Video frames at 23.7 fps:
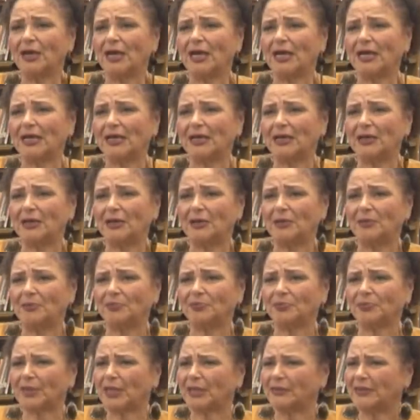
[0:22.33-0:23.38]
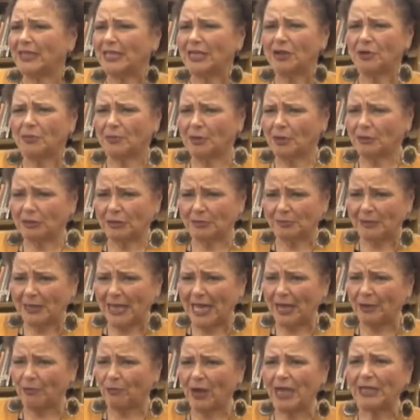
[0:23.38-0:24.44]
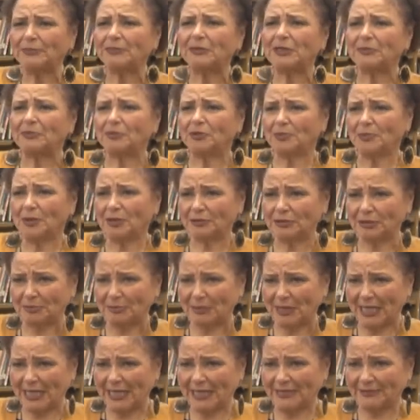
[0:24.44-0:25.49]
Um, they don't multiply. White people multiply.